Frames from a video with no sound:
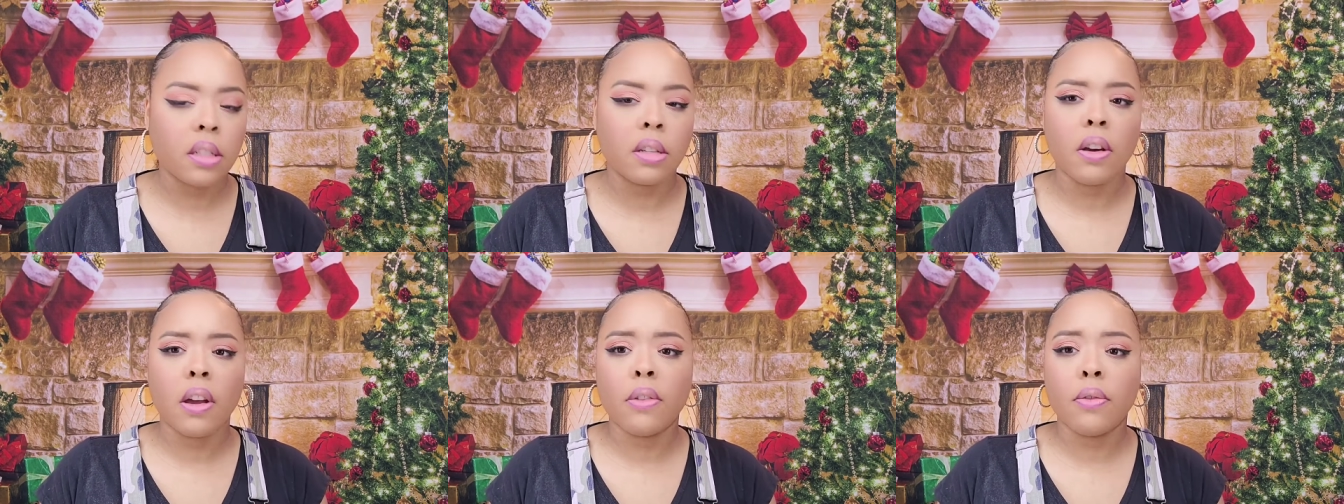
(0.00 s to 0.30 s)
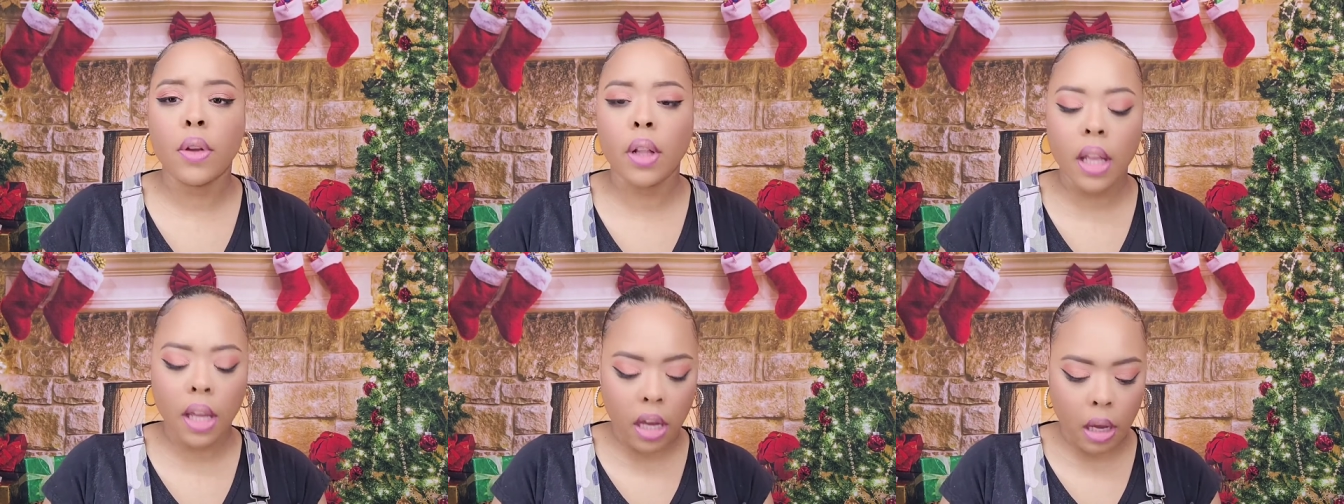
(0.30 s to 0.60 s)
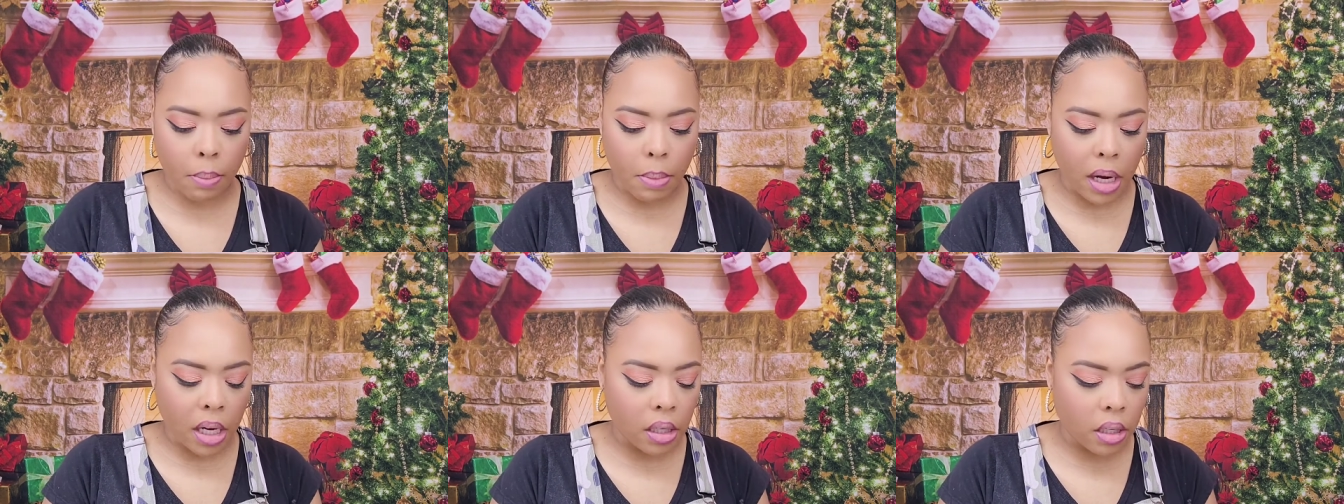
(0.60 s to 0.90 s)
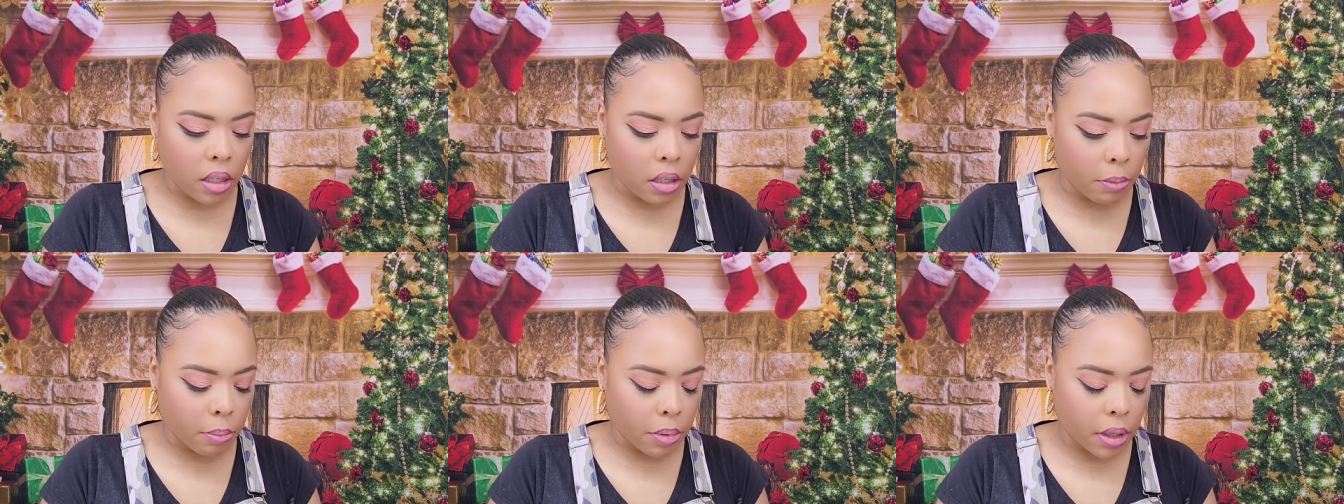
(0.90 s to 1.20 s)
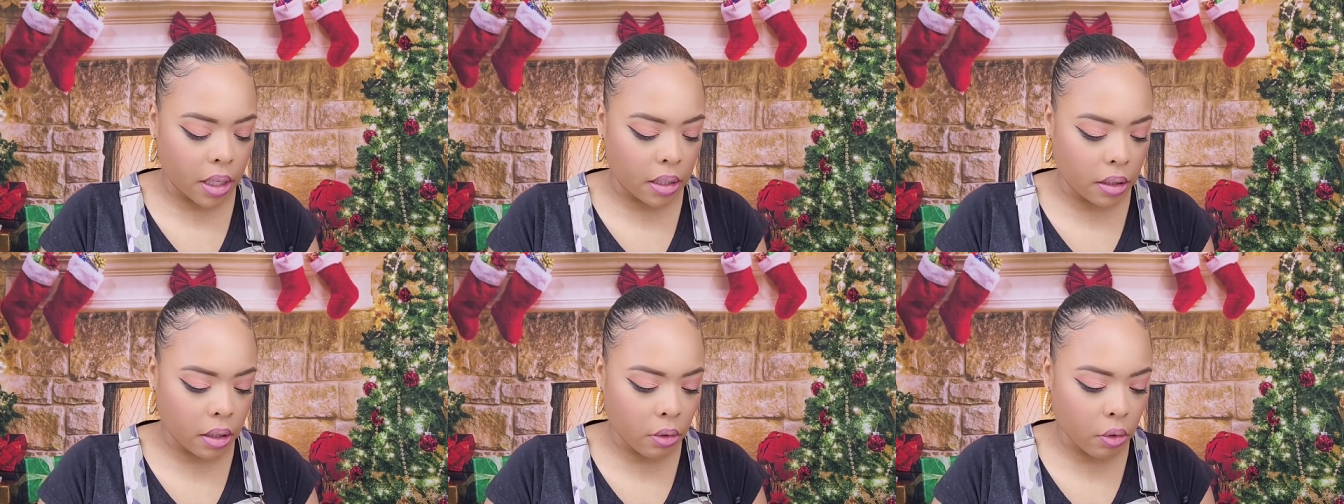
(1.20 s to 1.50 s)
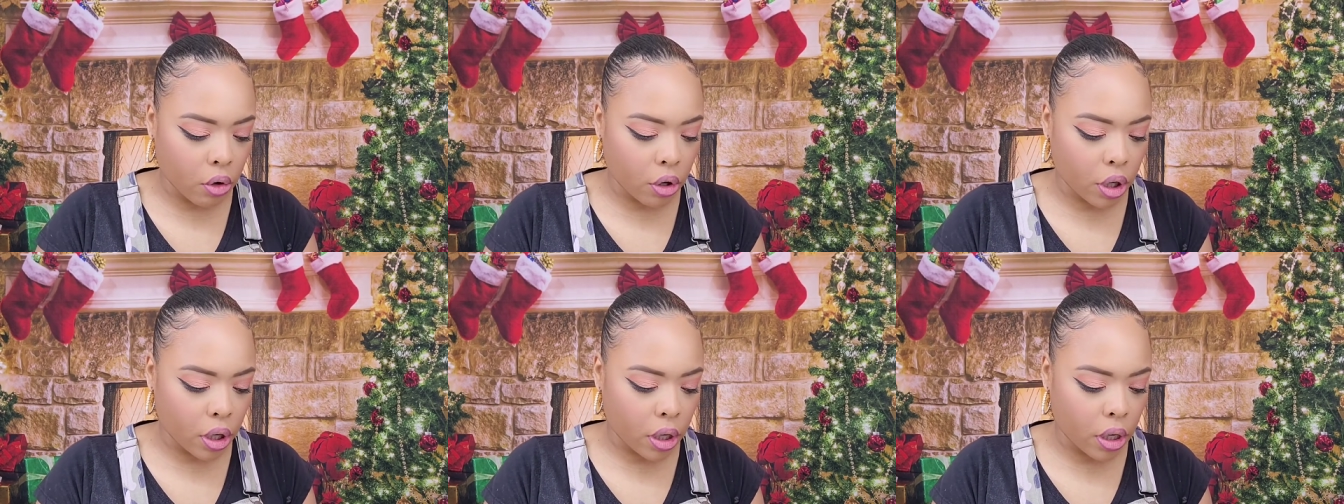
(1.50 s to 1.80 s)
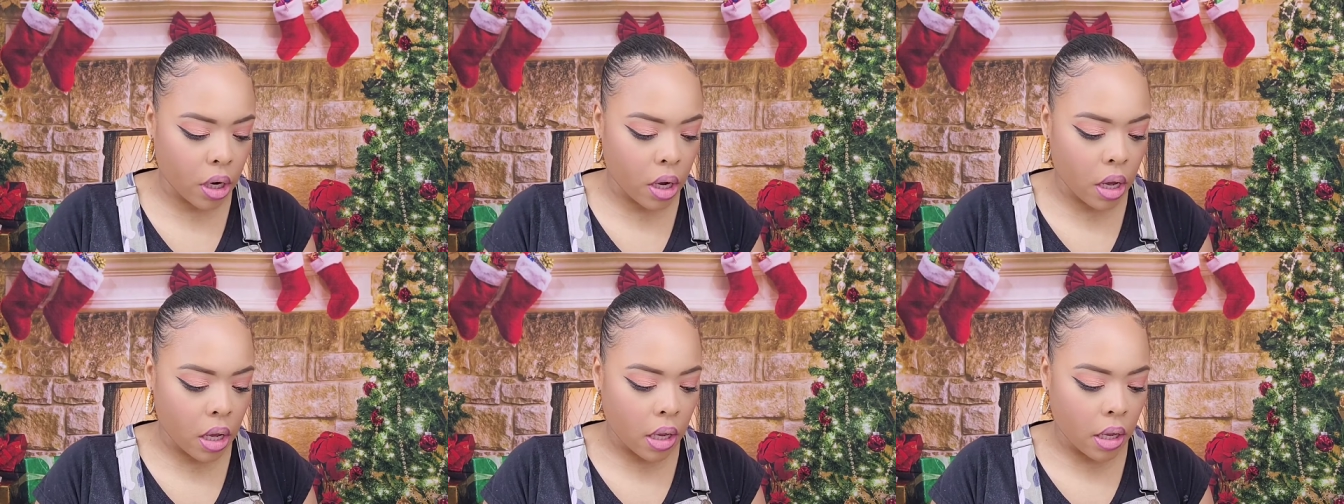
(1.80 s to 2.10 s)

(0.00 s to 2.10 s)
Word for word: so I feel like I might need to place an order